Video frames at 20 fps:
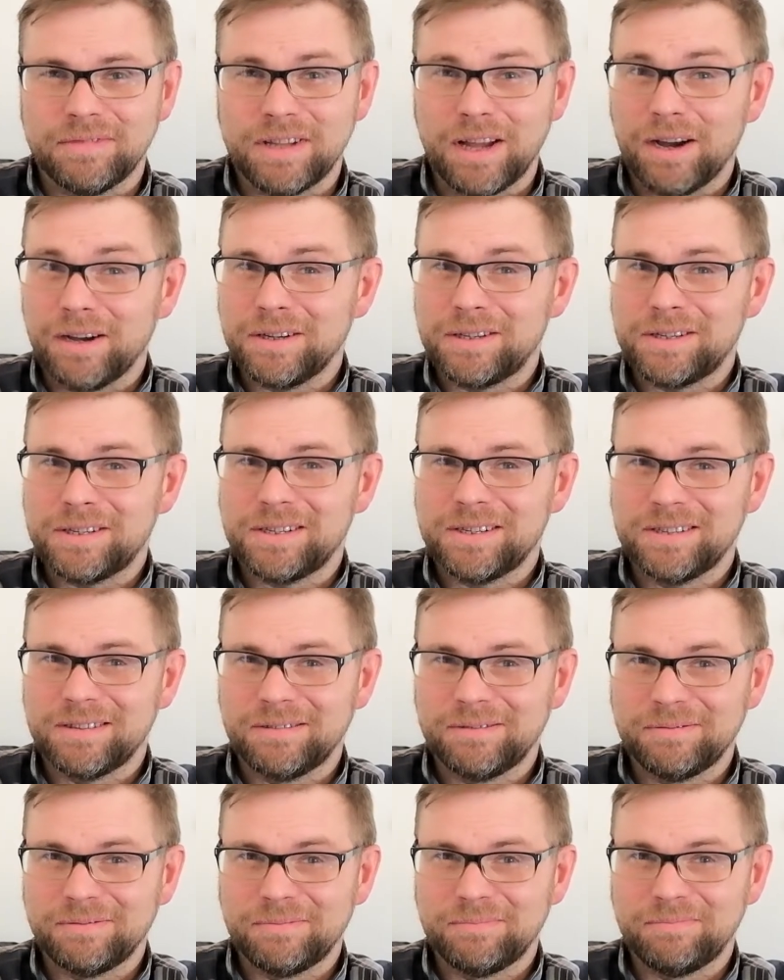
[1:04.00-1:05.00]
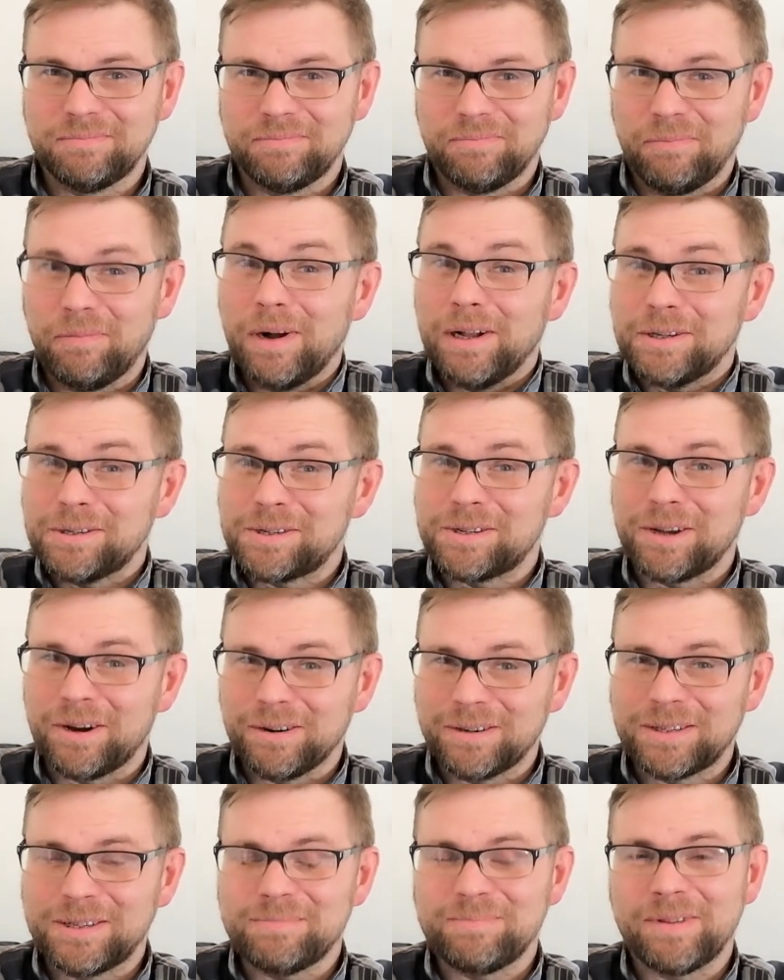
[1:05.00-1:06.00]
nice,
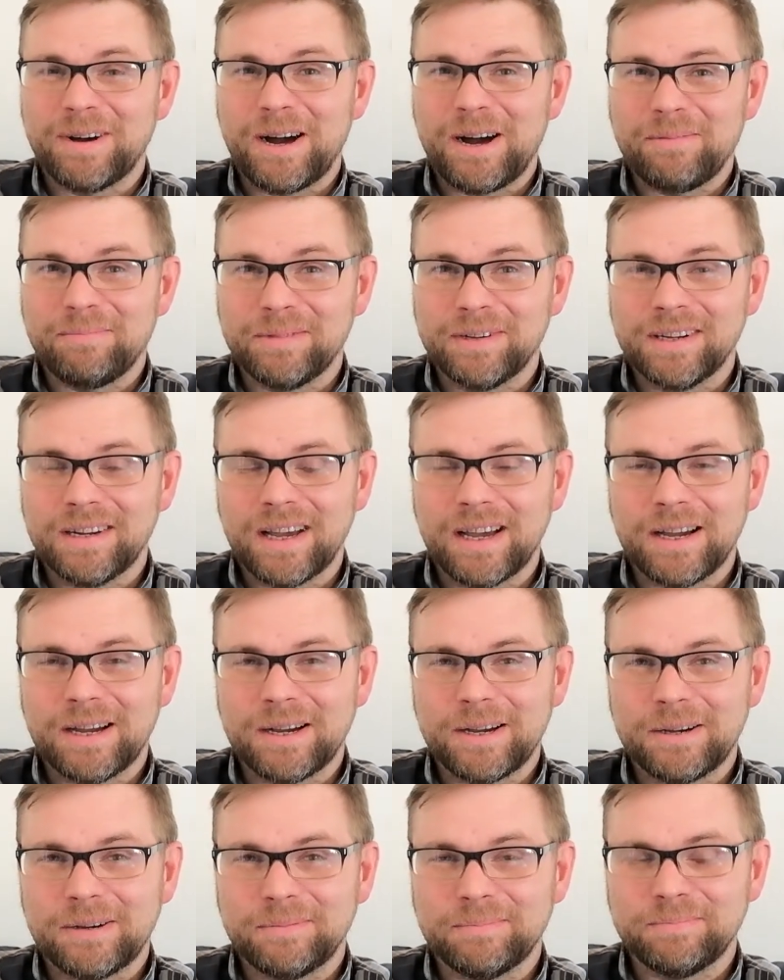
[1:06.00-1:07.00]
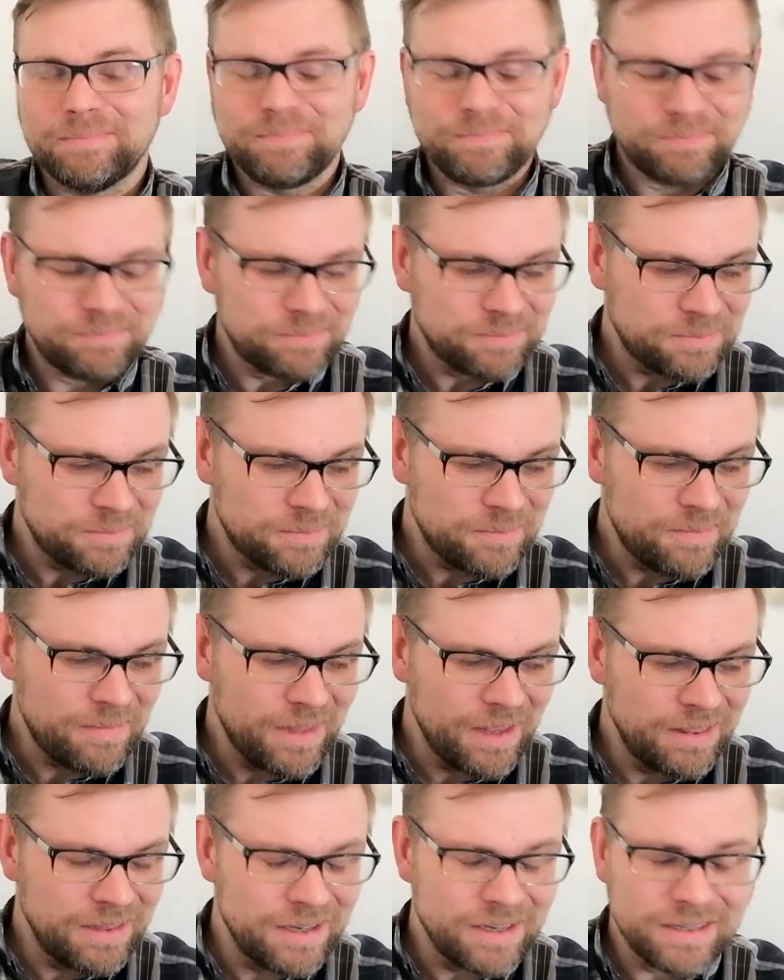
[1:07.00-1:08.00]
well-stocked department.
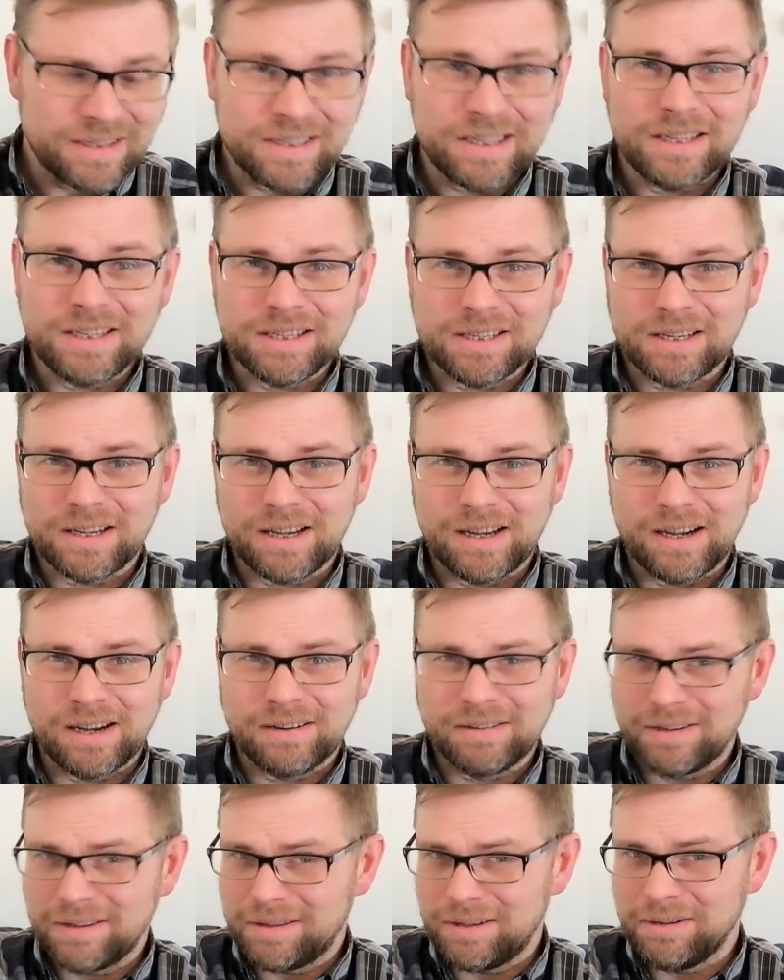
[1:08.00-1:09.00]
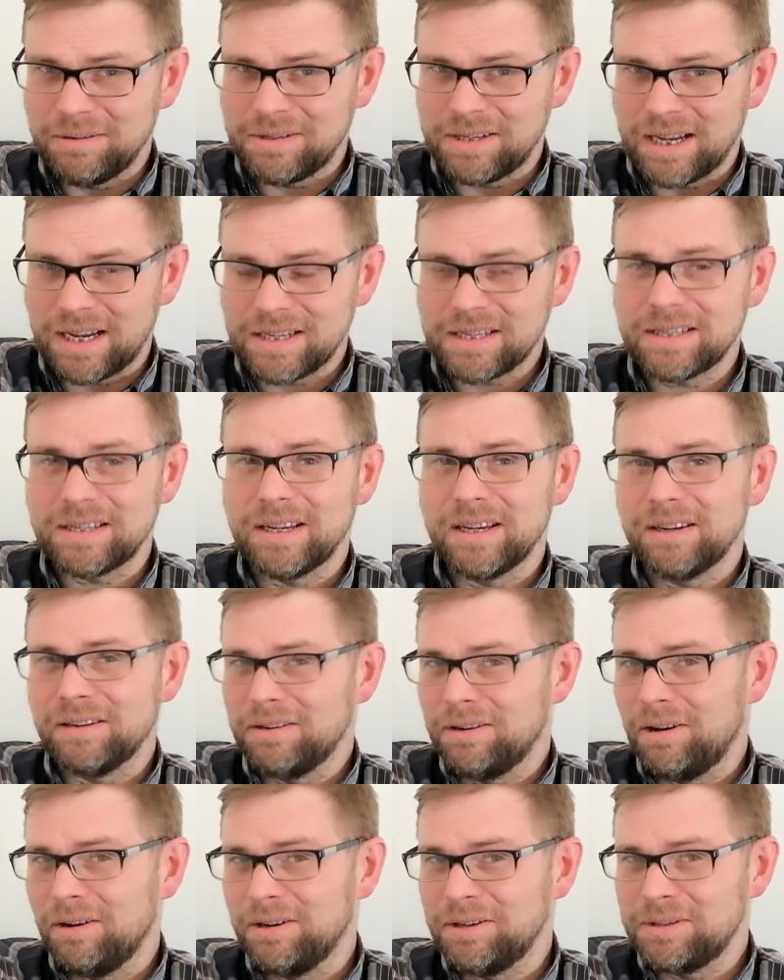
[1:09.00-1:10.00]
The teachers are enthusiastic,
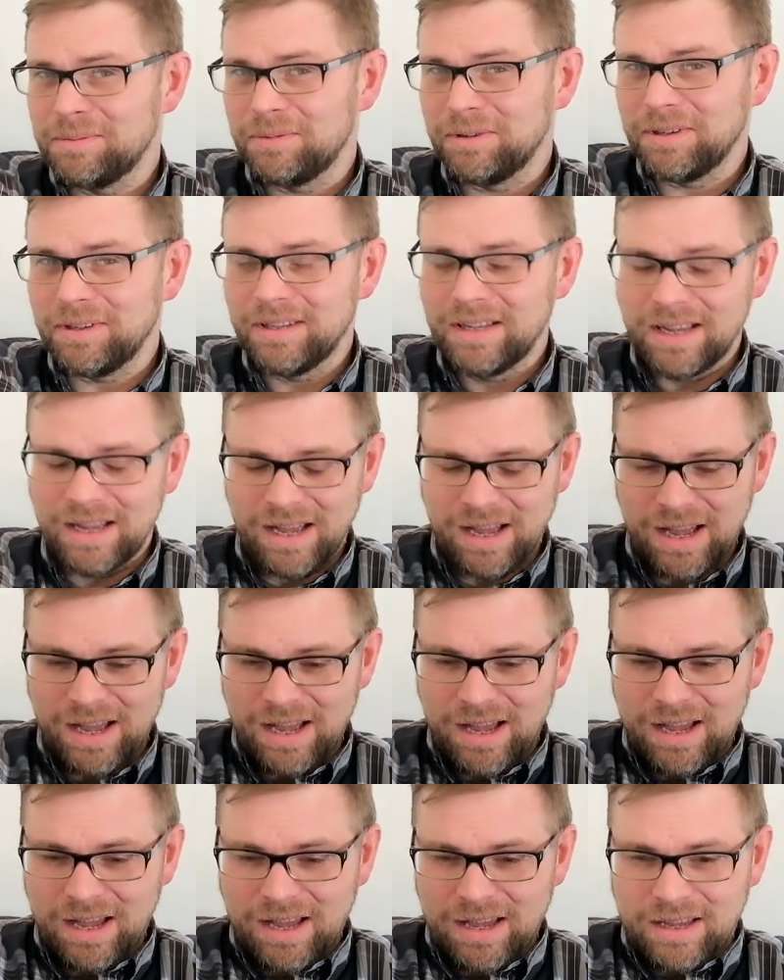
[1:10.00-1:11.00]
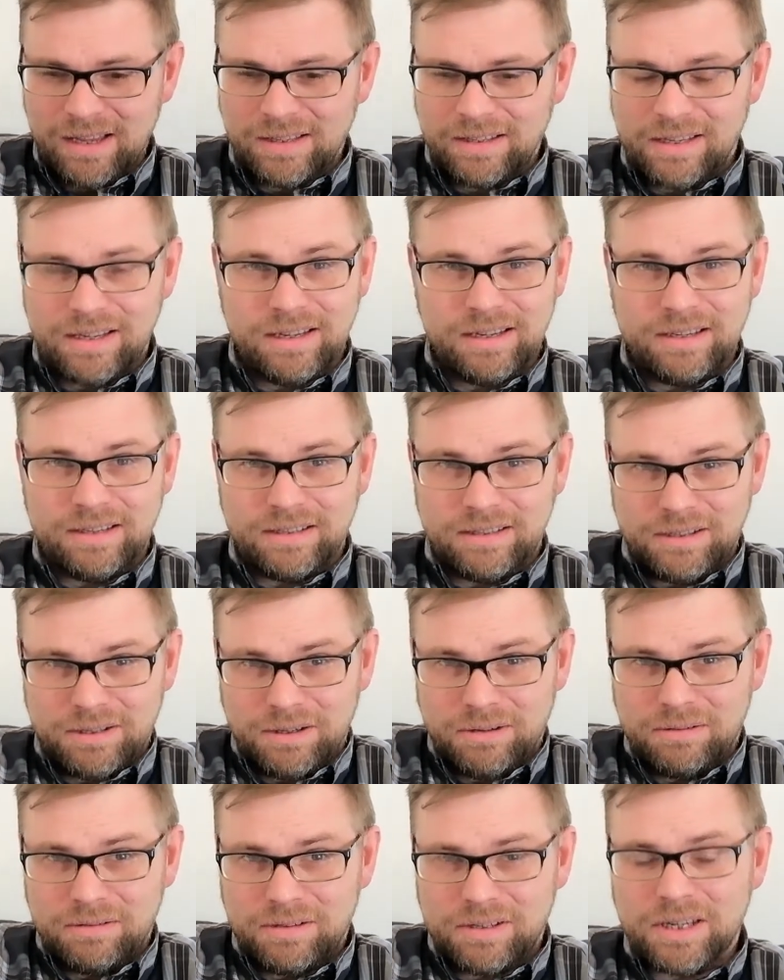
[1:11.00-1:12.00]
knowledgeable. The
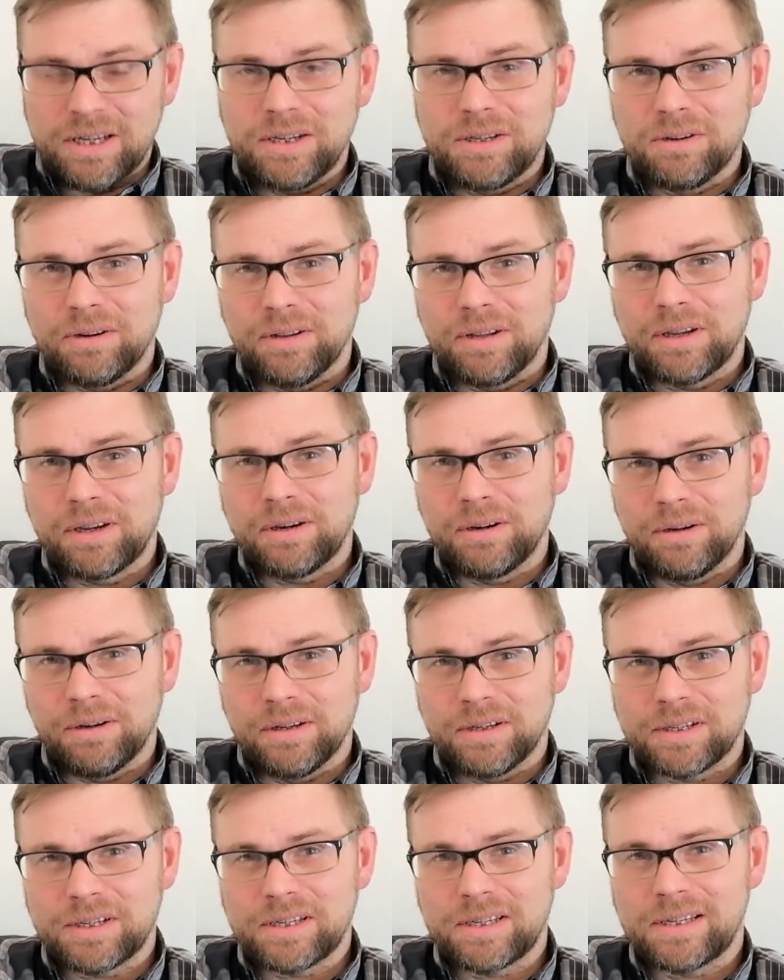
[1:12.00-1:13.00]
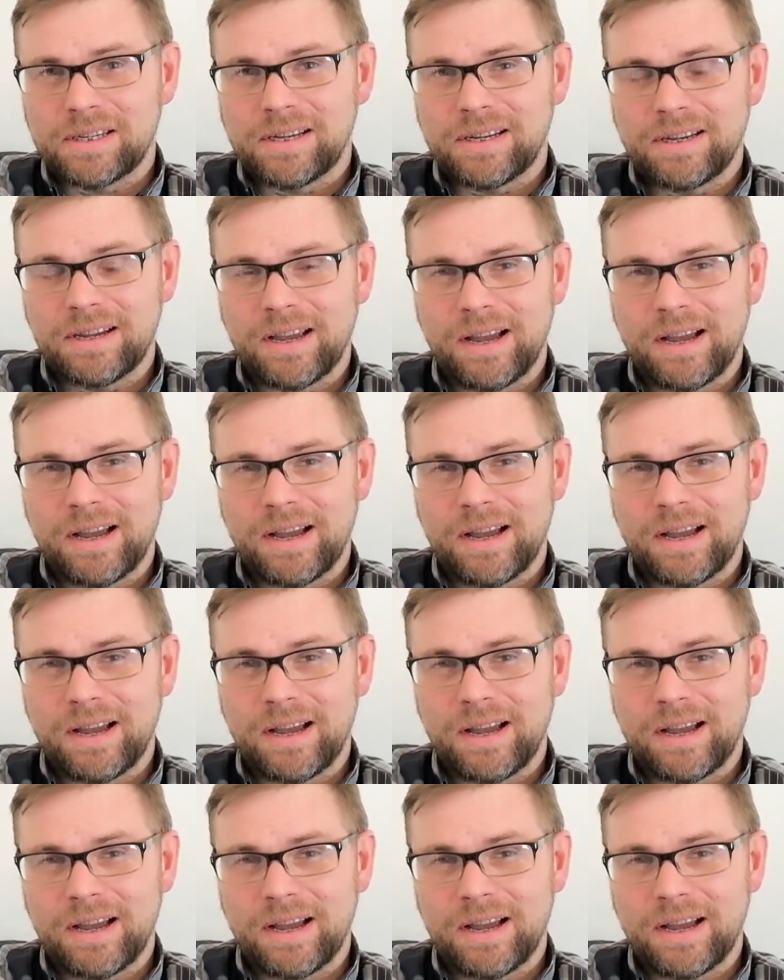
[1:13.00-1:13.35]
students enjoy the course.